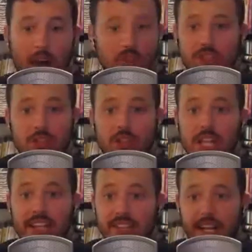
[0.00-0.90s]
Just
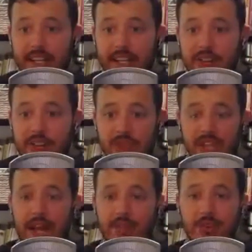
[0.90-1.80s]
Kolasinac is just
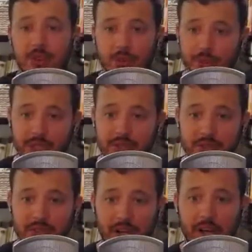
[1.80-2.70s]
an absolute beast.